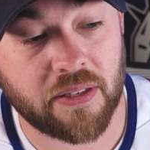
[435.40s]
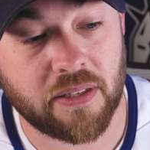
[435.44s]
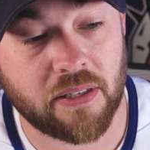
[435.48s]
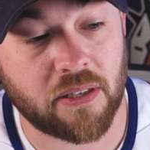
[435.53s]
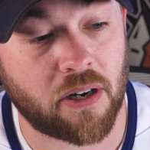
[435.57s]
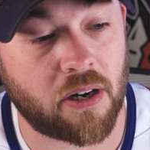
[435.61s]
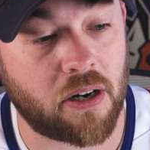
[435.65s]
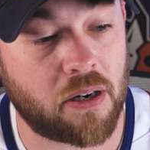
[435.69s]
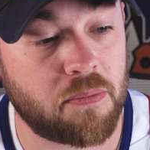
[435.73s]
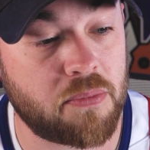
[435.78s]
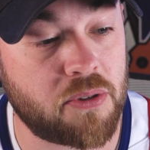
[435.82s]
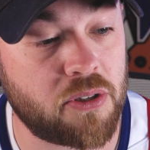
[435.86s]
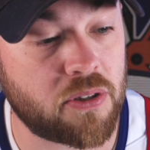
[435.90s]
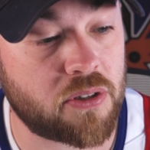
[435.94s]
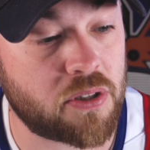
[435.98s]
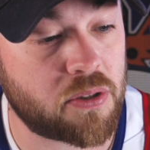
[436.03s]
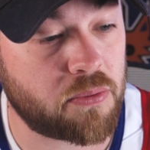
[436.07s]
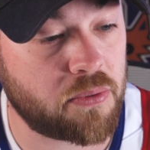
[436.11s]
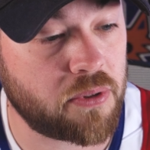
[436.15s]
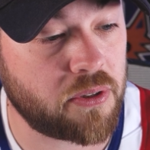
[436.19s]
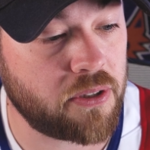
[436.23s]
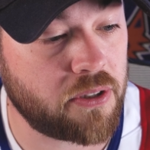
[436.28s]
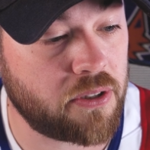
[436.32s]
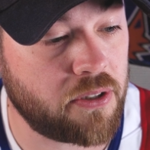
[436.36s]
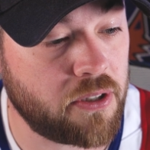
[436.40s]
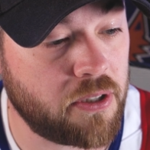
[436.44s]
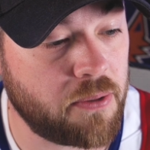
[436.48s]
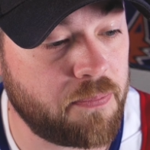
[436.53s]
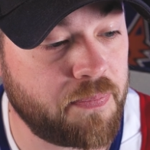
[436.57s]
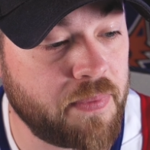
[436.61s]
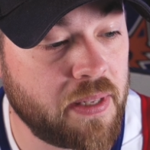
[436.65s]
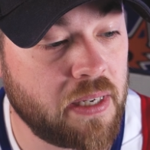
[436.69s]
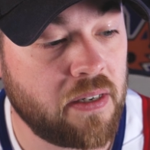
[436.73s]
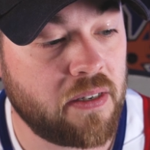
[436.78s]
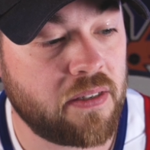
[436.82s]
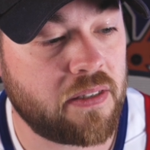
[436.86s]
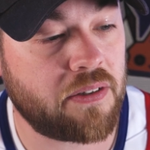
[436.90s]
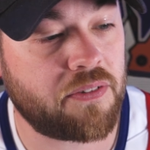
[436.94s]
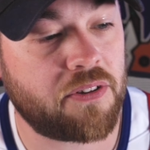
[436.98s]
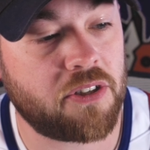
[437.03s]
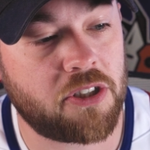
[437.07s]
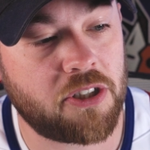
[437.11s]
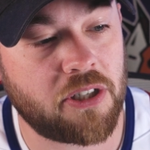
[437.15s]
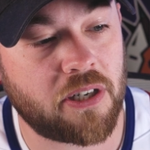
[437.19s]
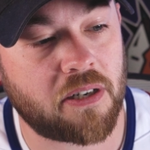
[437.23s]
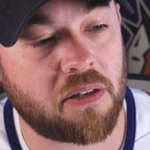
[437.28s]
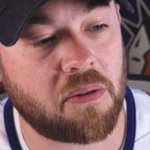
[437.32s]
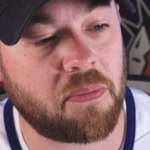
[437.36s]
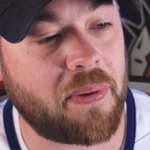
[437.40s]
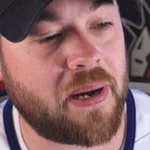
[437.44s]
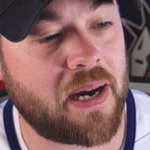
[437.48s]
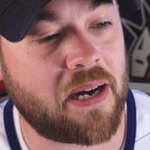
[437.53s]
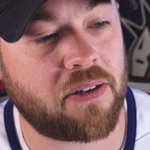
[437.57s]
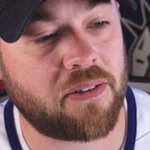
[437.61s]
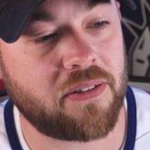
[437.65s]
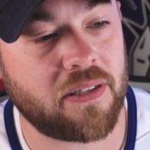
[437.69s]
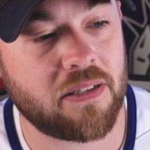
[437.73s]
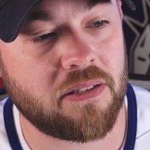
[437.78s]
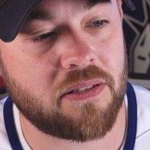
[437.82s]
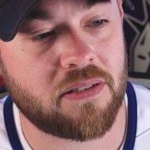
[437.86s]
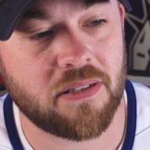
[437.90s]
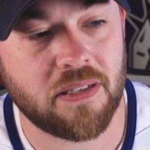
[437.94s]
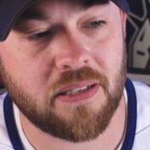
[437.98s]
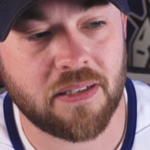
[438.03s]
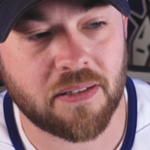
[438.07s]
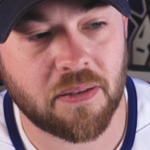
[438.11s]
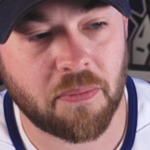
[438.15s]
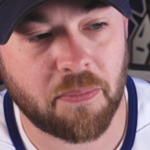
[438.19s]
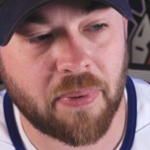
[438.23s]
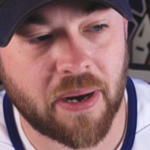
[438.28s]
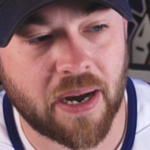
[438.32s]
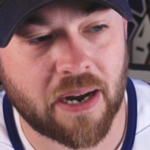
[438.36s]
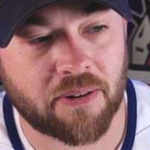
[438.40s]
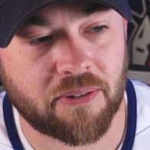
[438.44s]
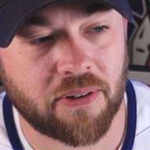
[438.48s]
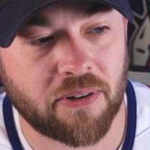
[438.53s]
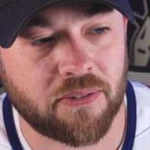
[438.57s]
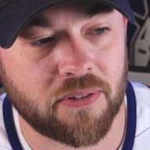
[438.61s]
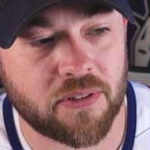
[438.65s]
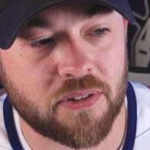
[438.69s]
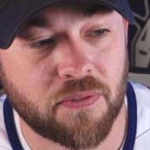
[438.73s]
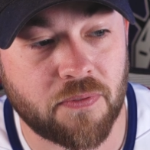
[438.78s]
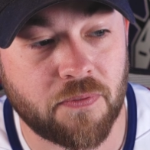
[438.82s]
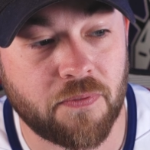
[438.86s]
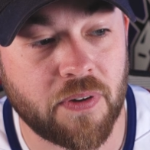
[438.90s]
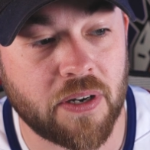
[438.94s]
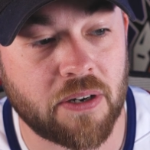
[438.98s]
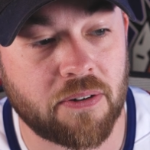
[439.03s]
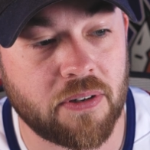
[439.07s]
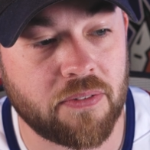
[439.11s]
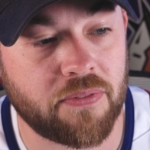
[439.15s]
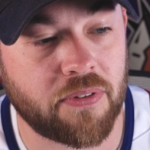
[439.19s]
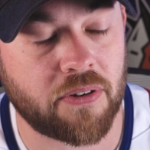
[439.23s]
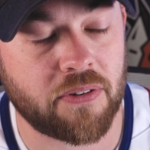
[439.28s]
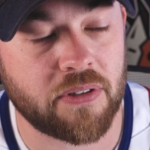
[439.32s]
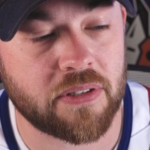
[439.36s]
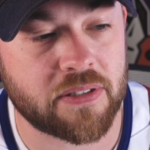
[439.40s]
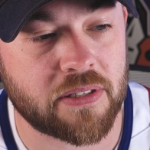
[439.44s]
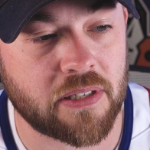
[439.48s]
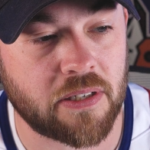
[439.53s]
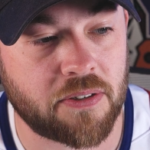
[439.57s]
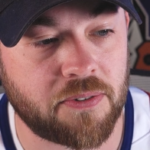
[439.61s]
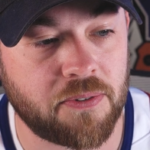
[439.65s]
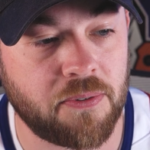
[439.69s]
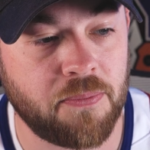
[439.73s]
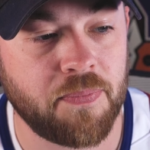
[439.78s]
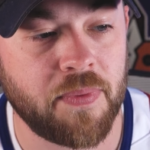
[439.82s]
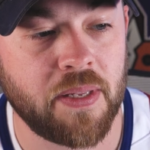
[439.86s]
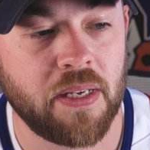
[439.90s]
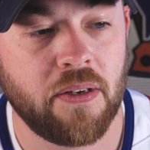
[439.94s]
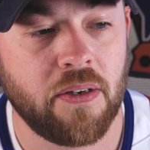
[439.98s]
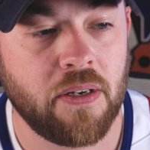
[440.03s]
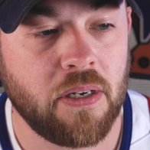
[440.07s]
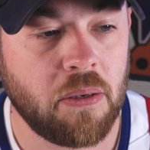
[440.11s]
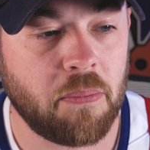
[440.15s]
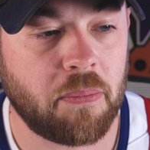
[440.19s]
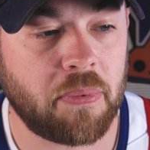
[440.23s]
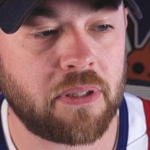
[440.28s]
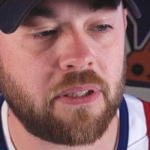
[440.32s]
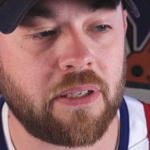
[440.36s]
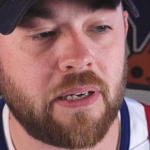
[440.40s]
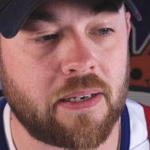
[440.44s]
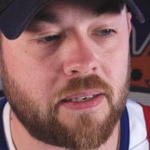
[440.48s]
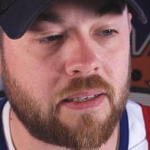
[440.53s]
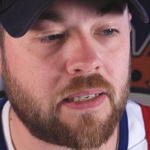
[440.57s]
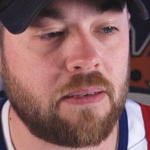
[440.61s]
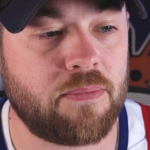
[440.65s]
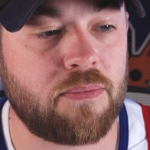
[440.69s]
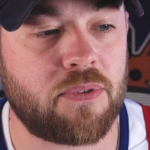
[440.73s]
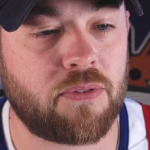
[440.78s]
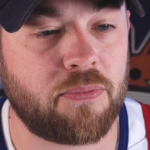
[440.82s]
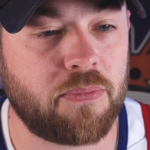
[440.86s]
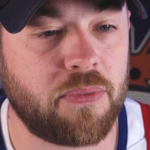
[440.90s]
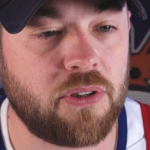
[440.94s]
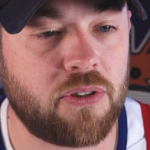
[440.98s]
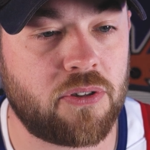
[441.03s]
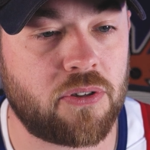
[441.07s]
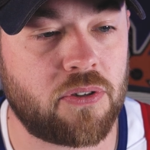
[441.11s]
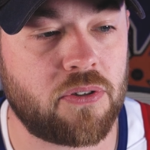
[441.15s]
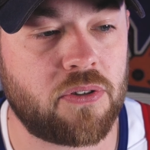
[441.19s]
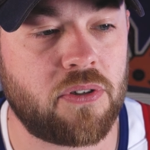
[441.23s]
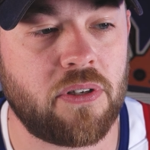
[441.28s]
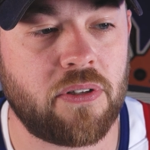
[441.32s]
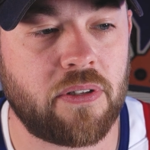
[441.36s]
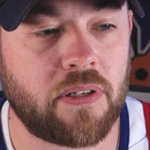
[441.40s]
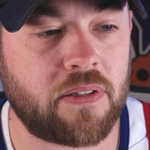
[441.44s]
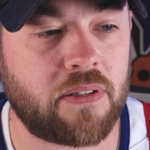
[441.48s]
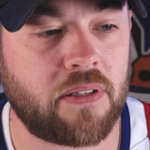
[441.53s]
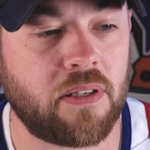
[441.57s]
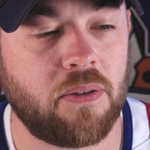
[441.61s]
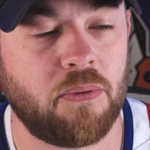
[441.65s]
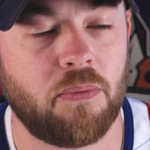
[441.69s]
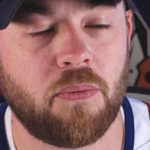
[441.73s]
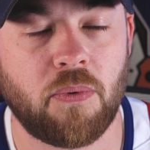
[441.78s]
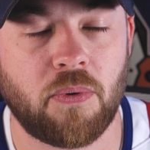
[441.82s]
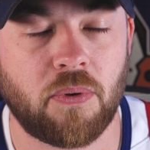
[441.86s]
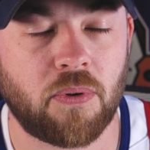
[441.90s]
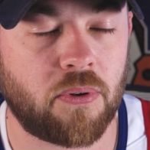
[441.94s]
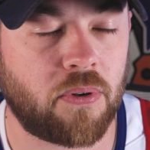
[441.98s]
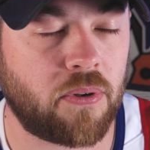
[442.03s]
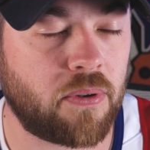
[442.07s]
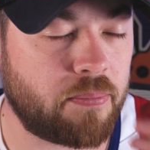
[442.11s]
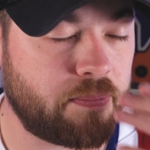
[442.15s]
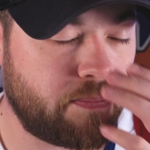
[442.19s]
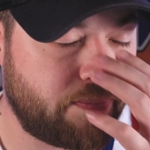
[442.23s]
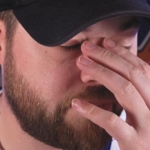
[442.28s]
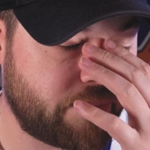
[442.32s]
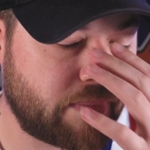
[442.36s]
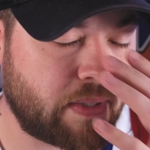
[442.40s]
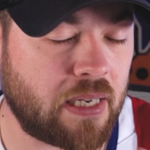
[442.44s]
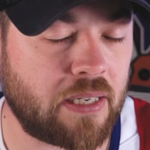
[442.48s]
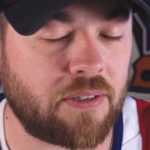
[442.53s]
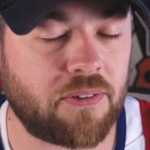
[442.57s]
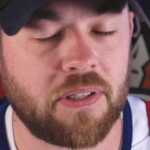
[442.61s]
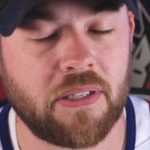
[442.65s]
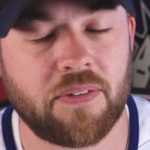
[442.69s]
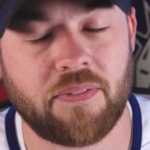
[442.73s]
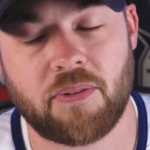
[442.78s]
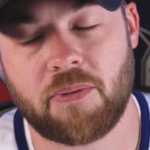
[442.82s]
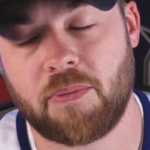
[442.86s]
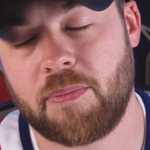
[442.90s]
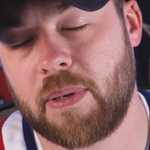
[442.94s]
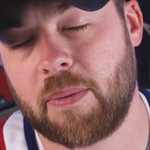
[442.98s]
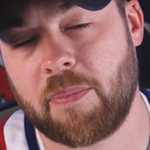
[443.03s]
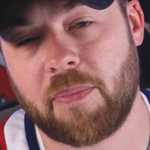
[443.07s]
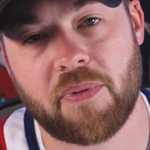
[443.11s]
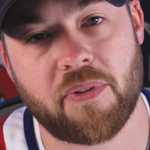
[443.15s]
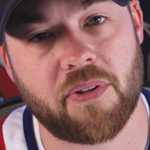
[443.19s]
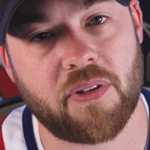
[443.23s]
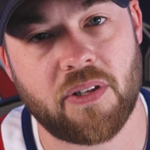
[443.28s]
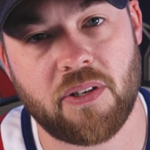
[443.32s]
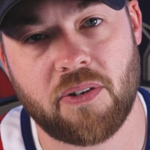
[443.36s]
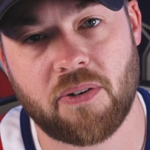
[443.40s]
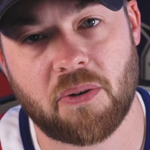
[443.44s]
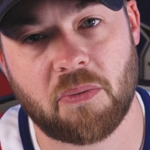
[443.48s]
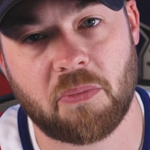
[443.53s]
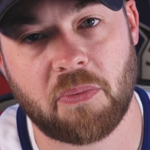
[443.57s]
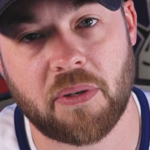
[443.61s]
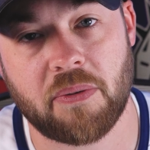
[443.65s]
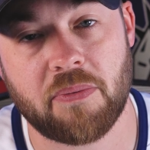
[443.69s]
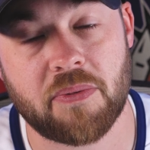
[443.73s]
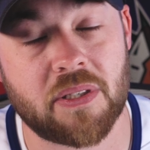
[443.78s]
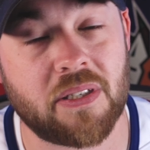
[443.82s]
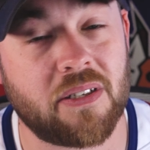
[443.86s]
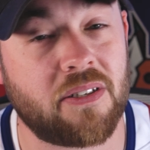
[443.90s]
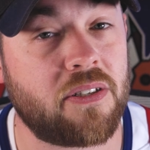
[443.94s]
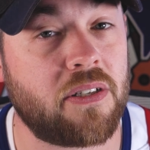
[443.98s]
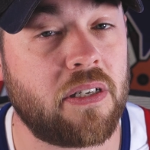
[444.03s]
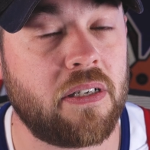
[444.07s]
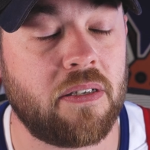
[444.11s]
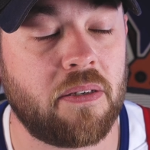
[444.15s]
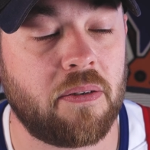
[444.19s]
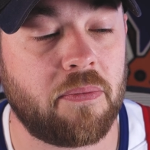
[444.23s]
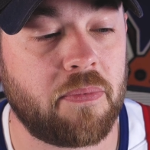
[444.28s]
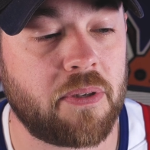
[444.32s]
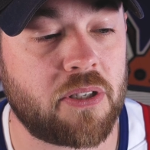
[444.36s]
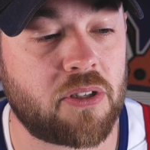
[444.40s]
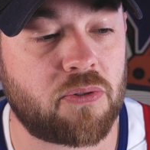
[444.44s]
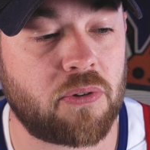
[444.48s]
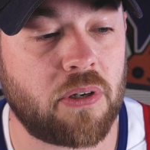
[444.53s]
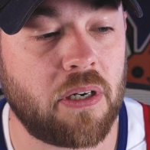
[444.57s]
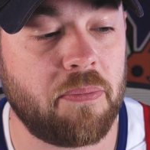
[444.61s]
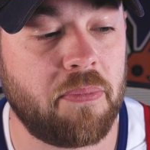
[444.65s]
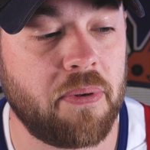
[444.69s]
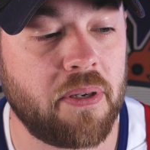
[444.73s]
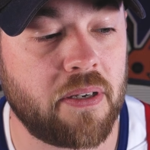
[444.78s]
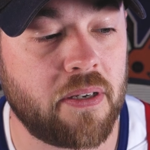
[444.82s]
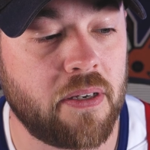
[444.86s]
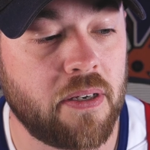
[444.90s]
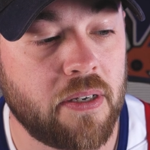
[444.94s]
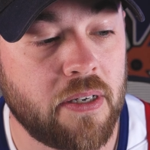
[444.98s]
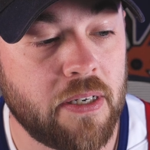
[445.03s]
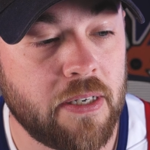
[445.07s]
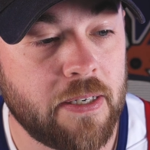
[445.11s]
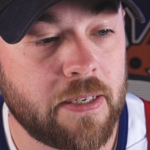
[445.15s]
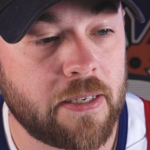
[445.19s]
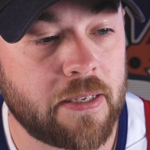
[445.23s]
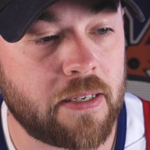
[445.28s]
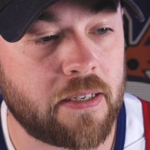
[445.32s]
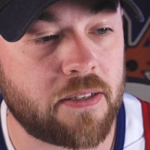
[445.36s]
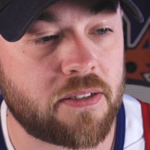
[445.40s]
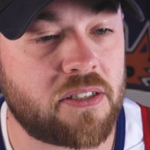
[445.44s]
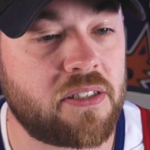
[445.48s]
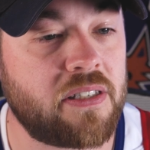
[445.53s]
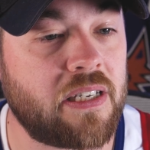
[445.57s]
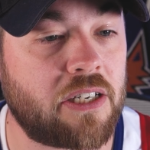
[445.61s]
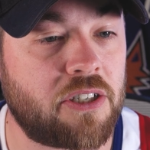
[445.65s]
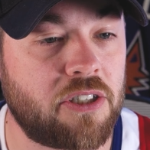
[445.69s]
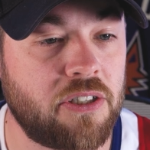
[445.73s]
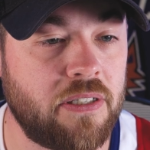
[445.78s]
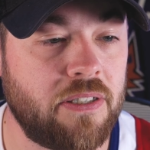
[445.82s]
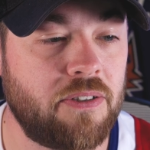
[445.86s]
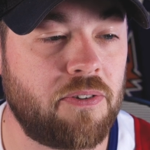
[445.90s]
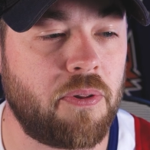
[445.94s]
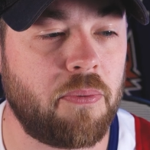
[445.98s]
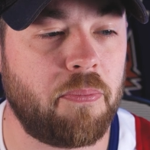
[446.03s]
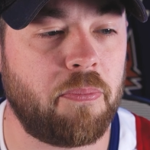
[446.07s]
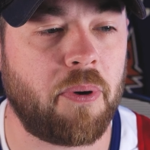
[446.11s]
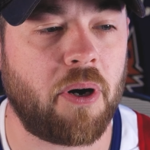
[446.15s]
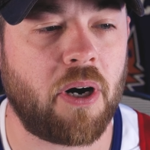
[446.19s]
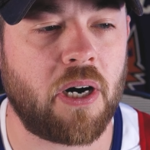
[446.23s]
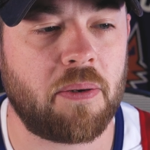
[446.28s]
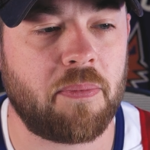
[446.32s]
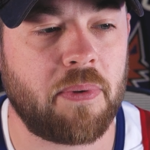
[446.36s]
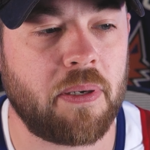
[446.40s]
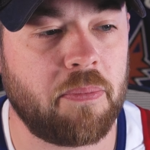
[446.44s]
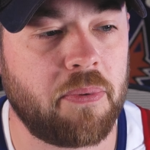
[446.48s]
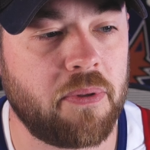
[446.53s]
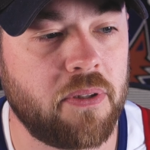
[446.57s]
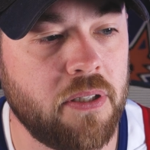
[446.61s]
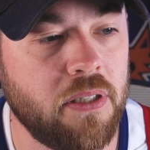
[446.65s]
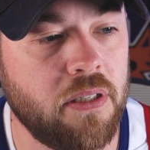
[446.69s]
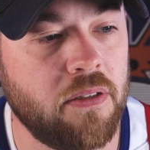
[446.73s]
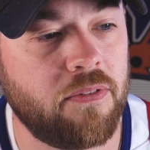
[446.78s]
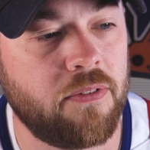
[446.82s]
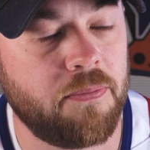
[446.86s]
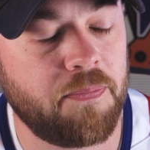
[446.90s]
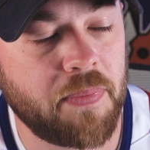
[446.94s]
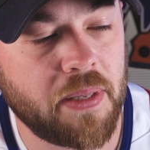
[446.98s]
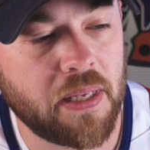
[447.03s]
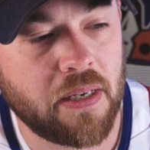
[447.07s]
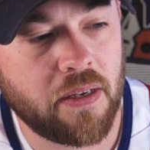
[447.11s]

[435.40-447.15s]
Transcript: in the arms looks really good. Now, the checker pattern that you see in the background, it's very, very subtle, but that comes from a jersey that they wore, I don't even remember the year, but it was in a striping section near the bottom, I believe.